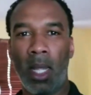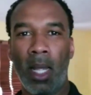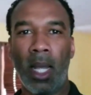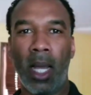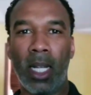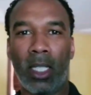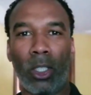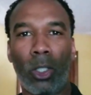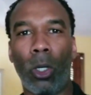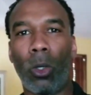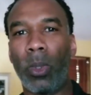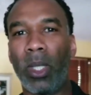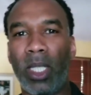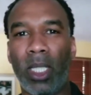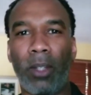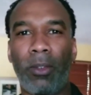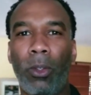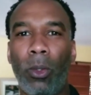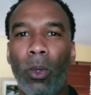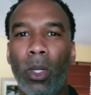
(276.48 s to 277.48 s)
As always,
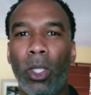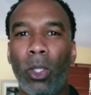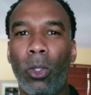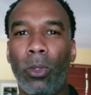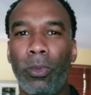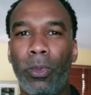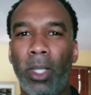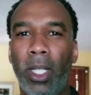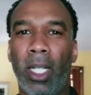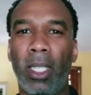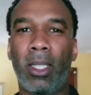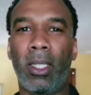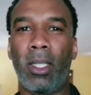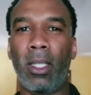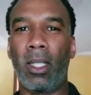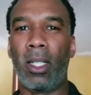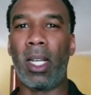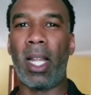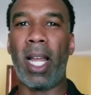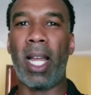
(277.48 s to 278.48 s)
everyone, don't forget
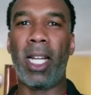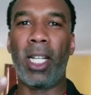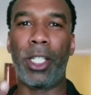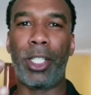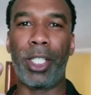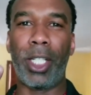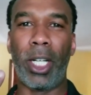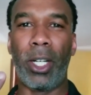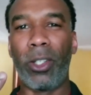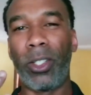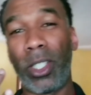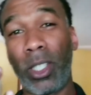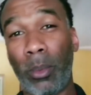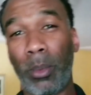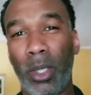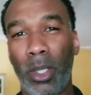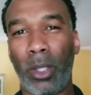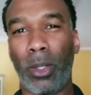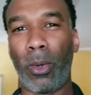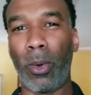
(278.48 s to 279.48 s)
to like, share,
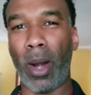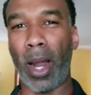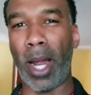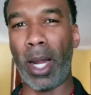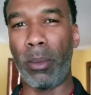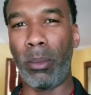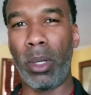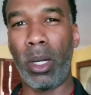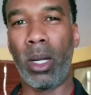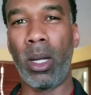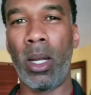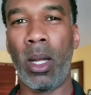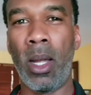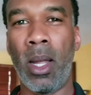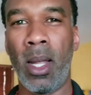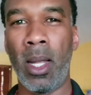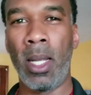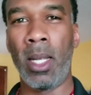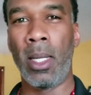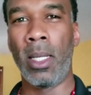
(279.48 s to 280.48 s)
subscribe
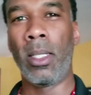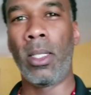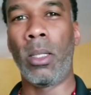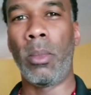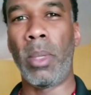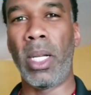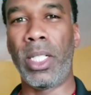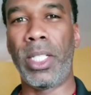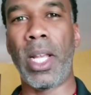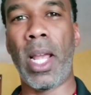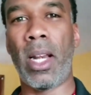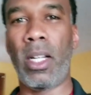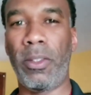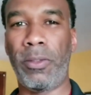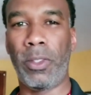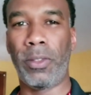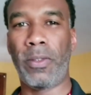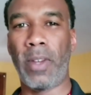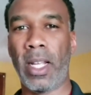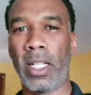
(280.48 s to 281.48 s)
to my channel
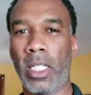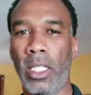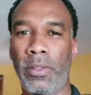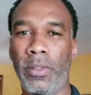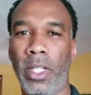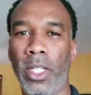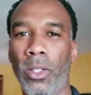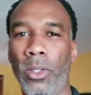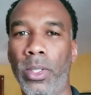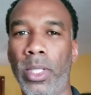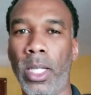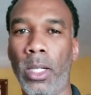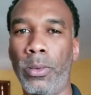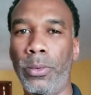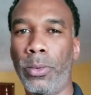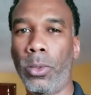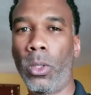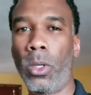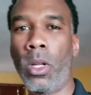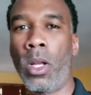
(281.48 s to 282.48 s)
if you find these videos
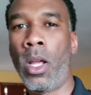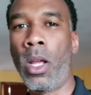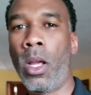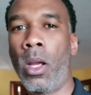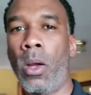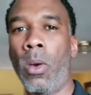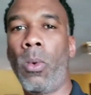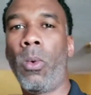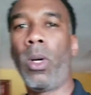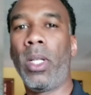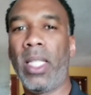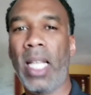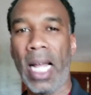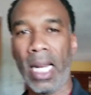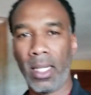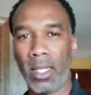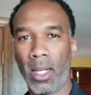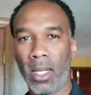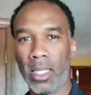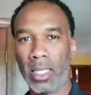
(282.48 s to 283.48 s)
helpful. What
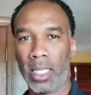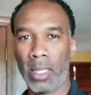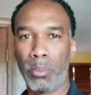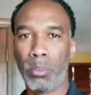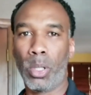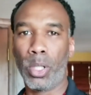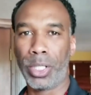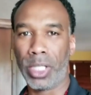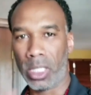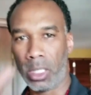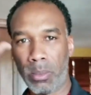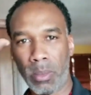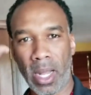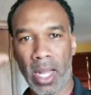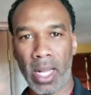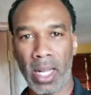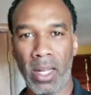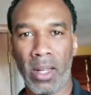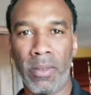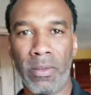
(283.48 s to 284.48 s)
that does, it pushes my
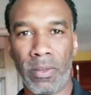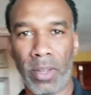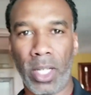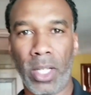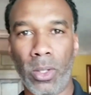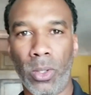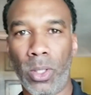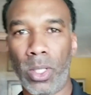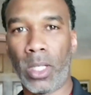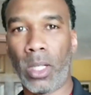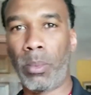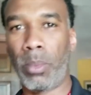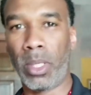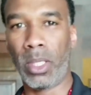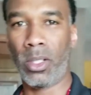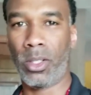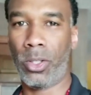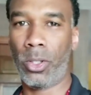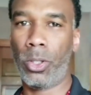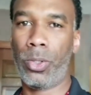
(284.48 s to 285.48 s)
videos up in
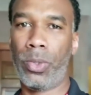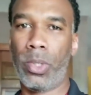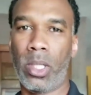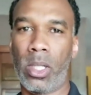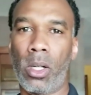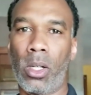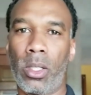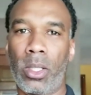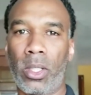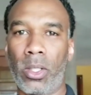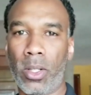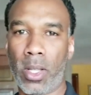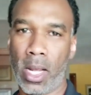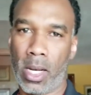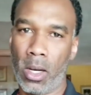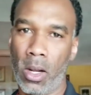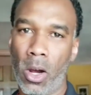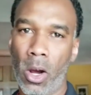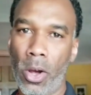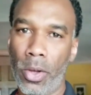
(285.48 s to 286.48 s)
the search results so that
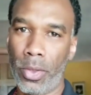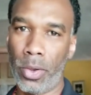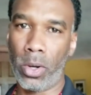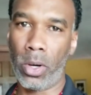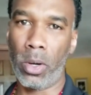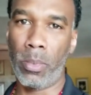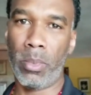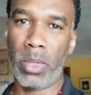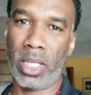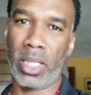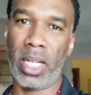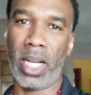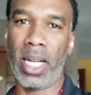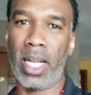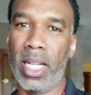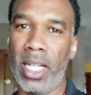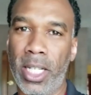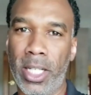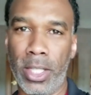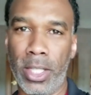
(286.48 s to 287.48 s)
other Mercedes